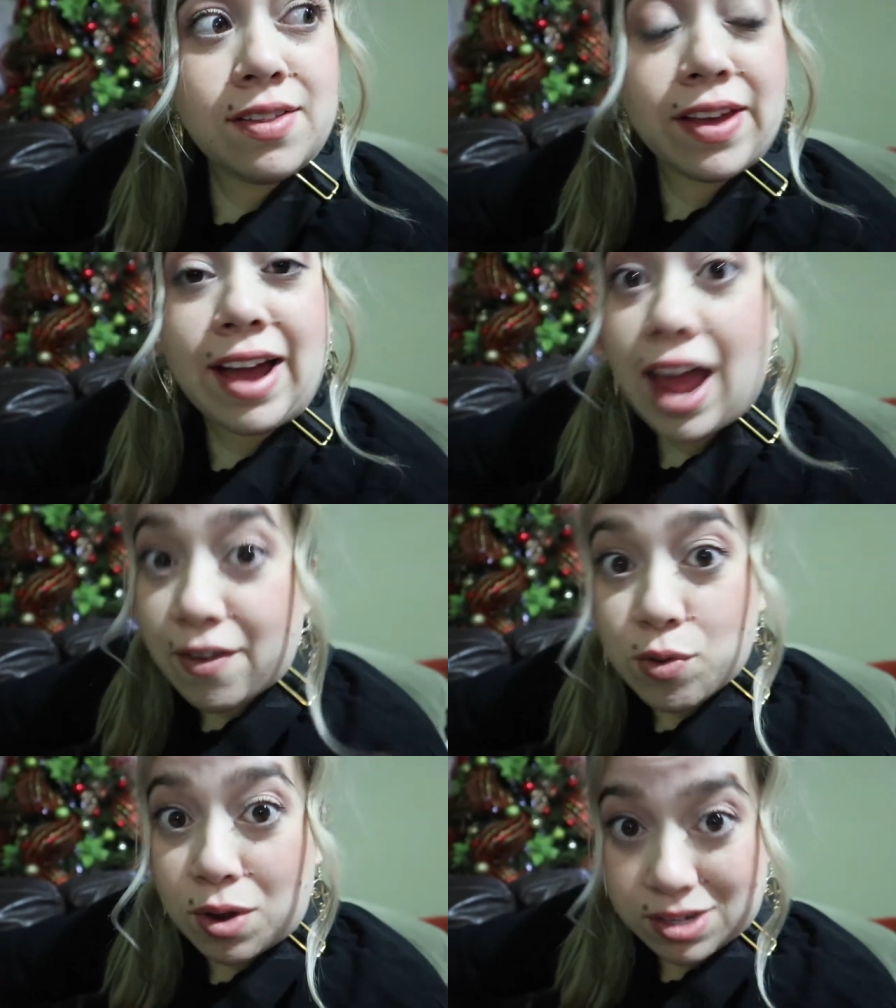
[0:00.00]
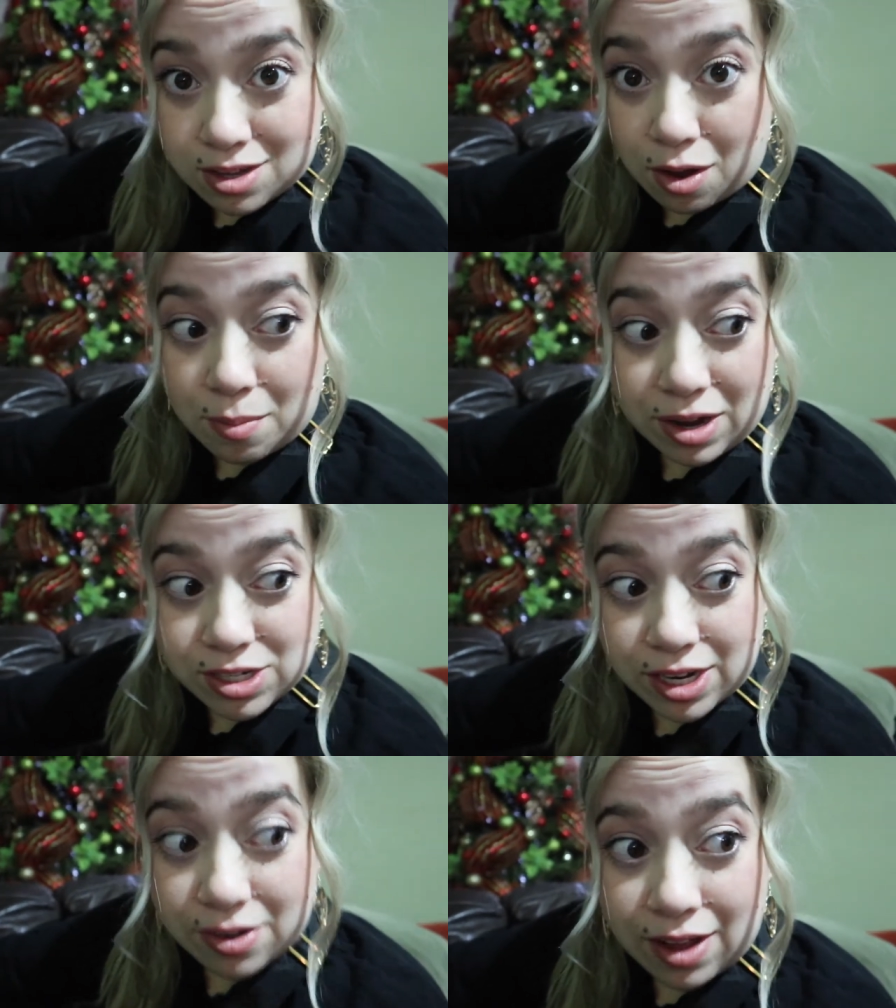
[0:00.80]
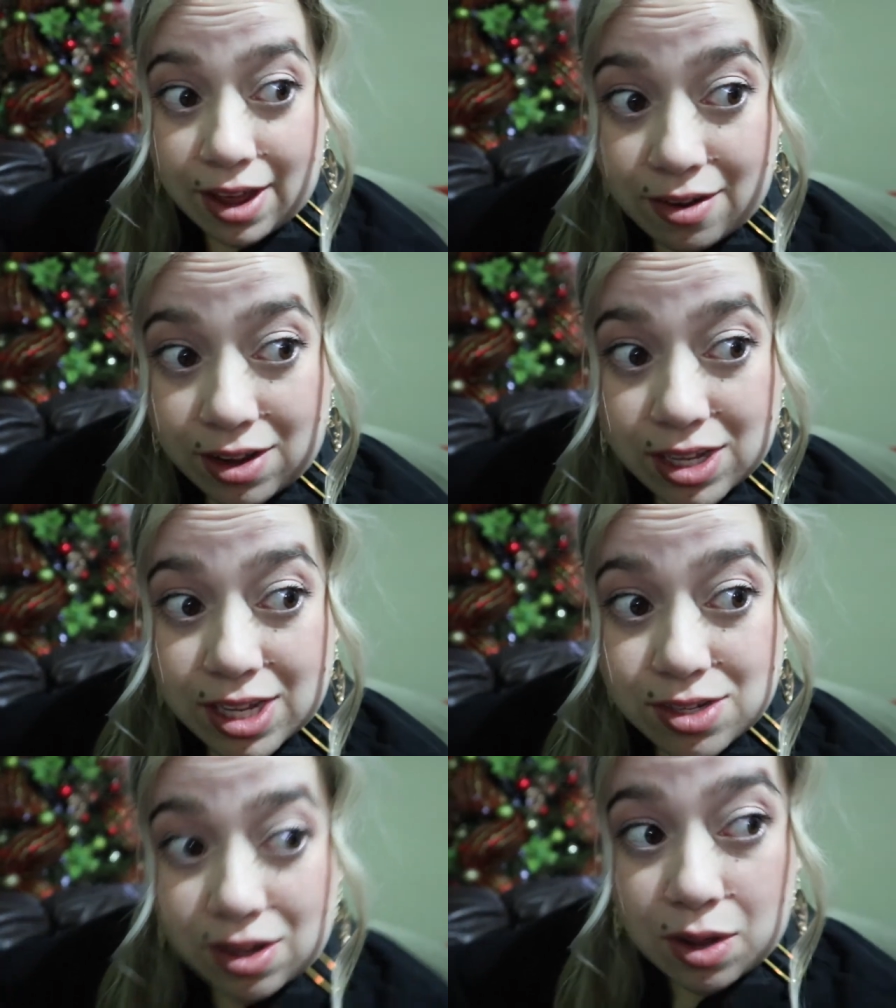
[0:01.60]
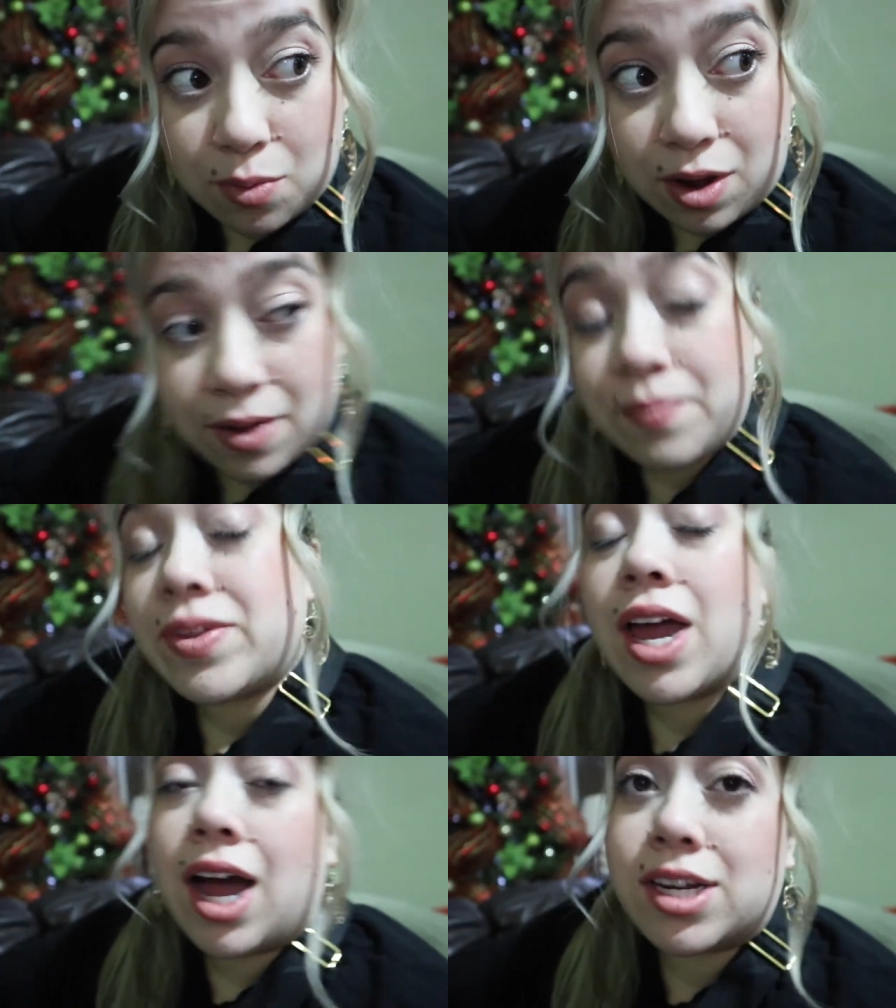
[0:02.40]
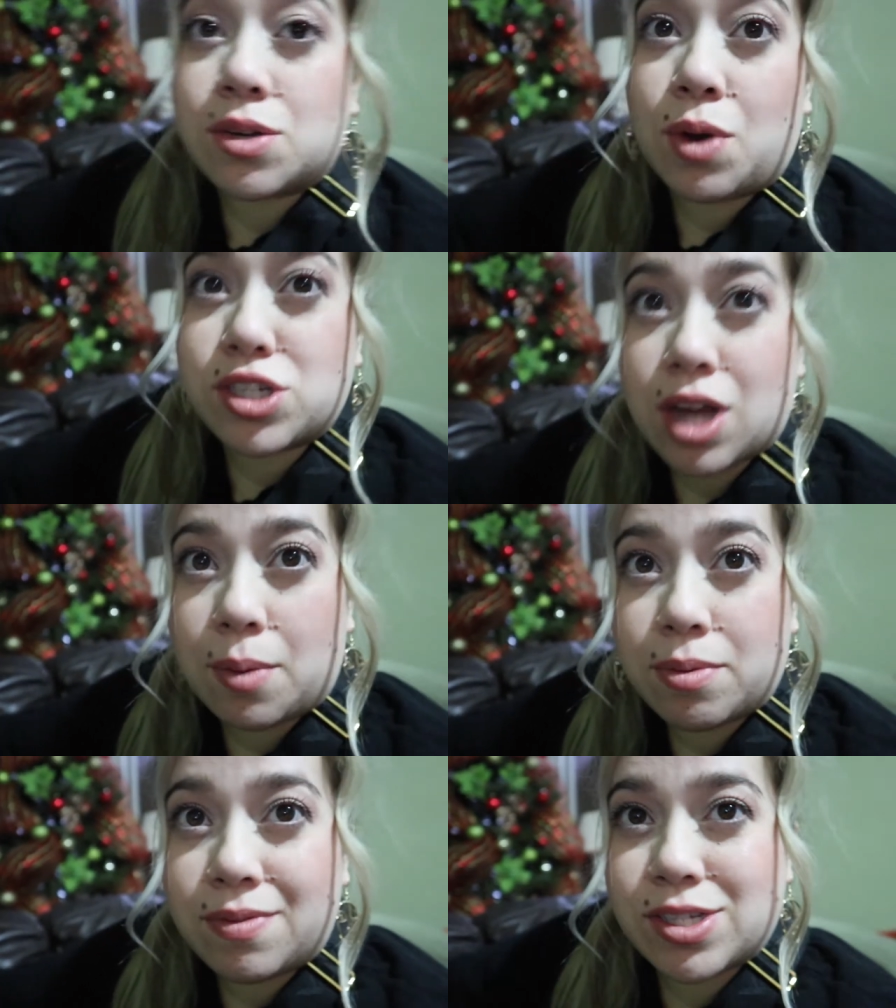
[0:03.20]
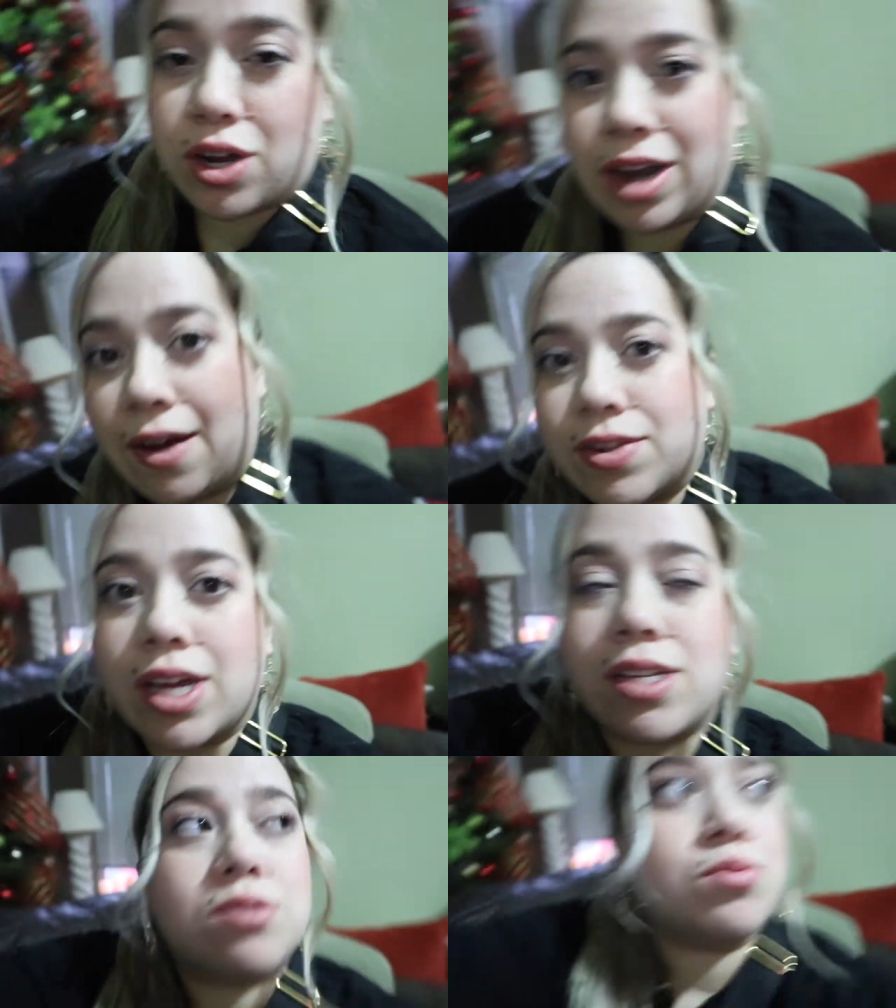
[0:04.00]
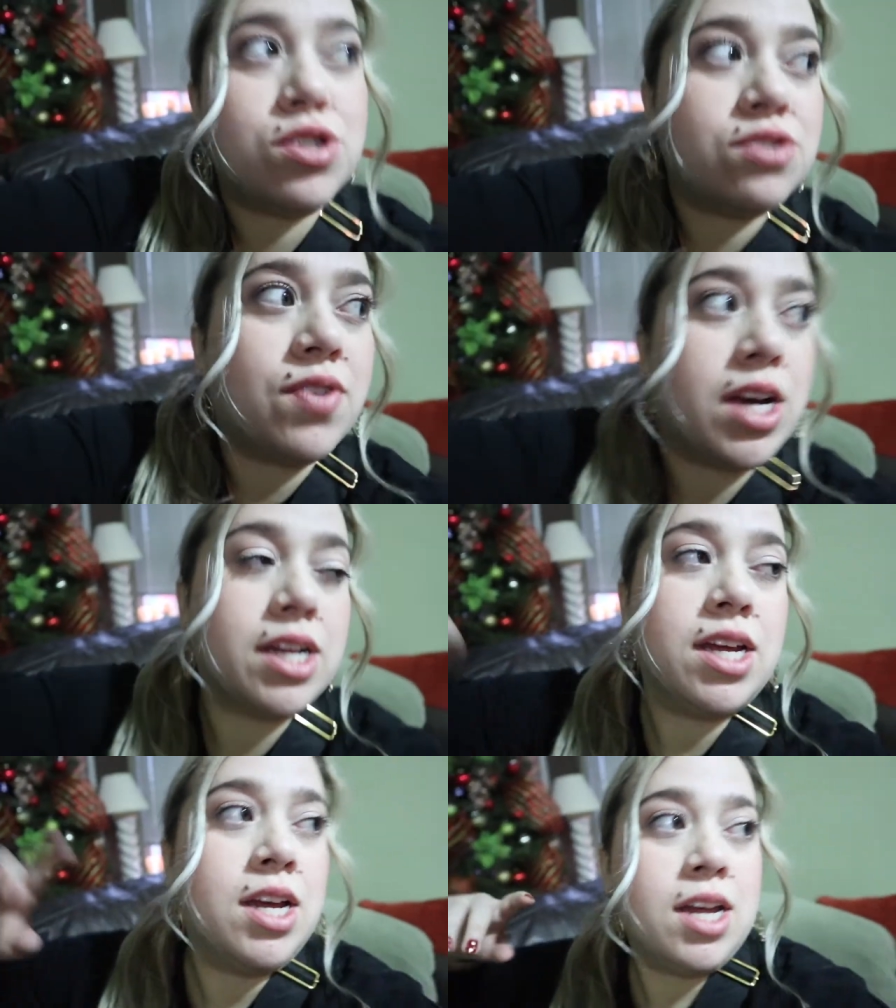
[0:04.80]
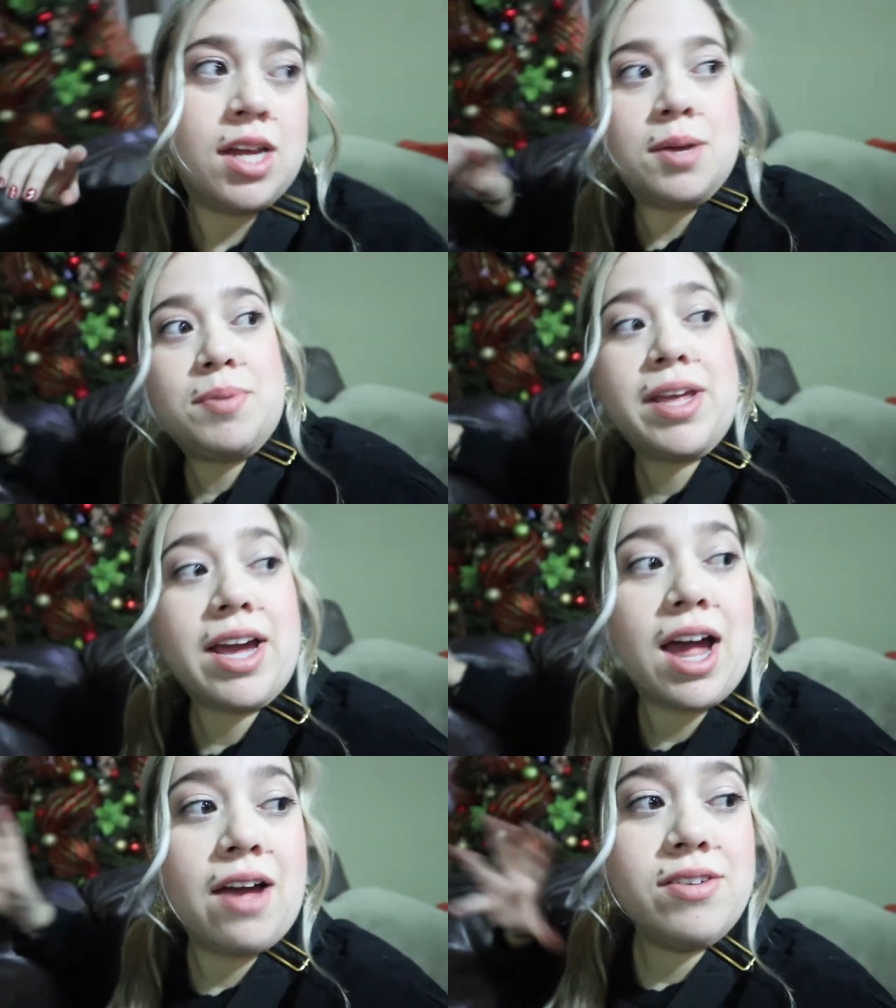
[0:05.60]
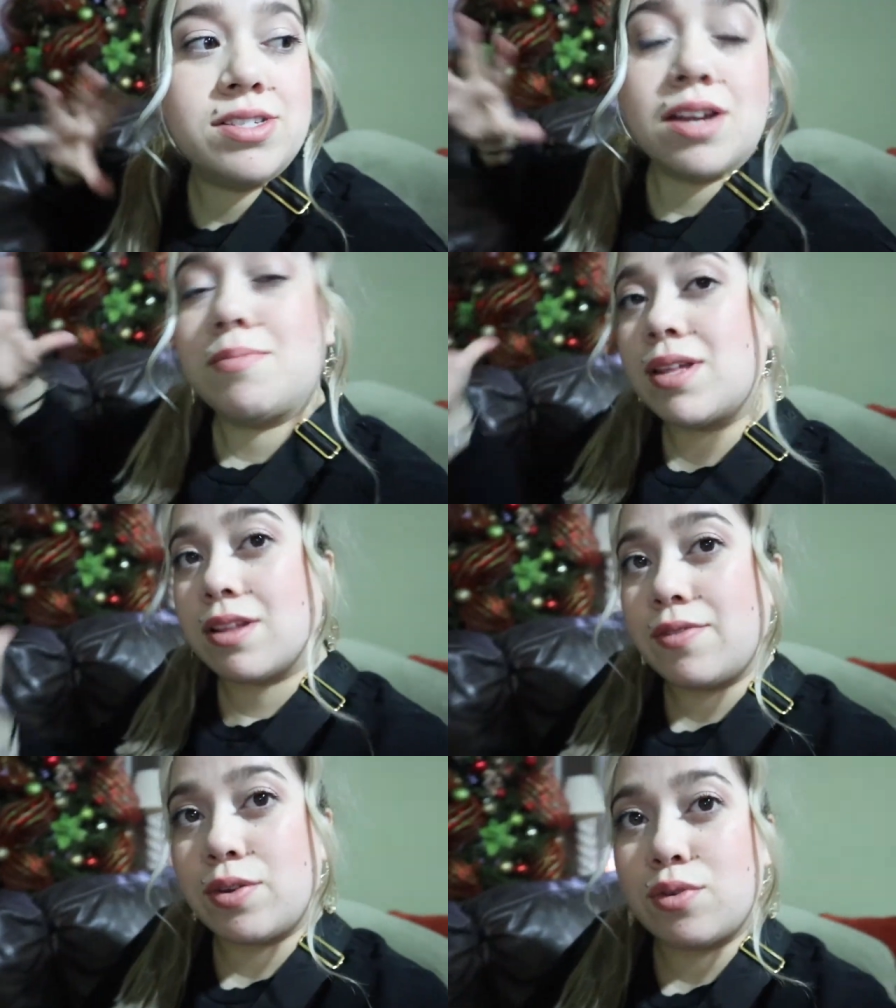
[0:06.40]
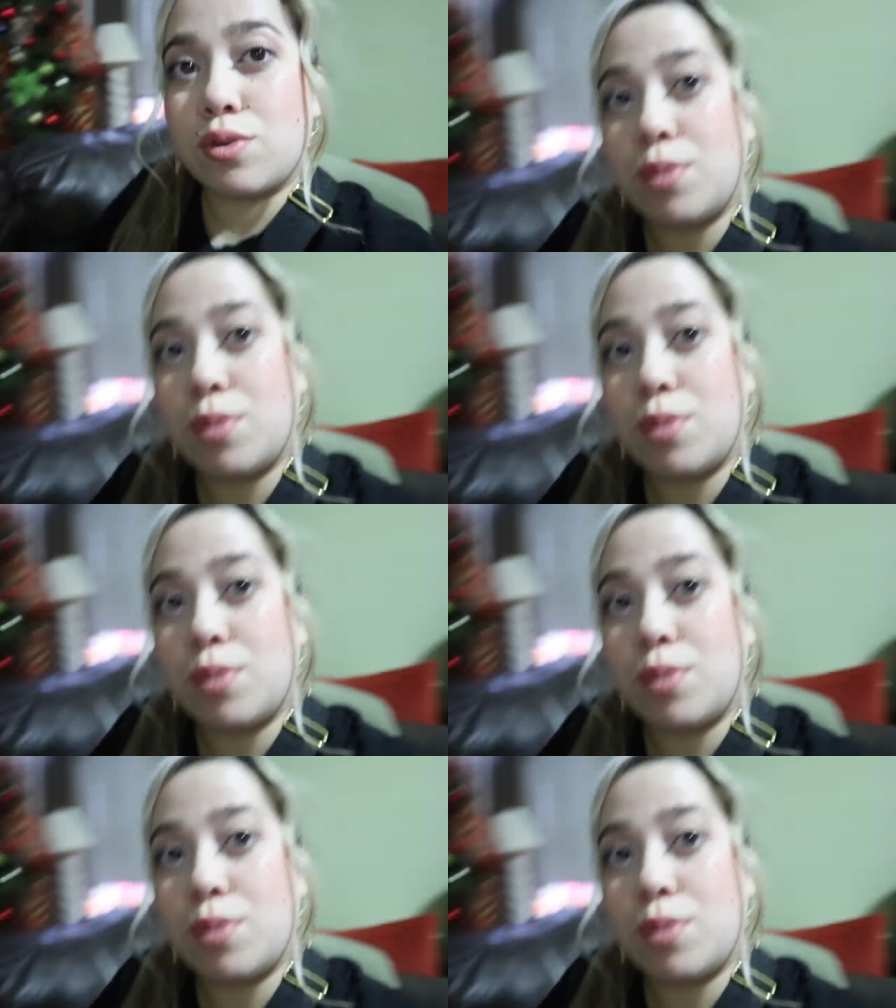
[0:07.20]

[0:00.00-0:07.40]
Like I haven't watched the Hallmark channel at all and that's all I want. I did watch a couple movies on Netflix, which is fine. But like I haven't sat in my living room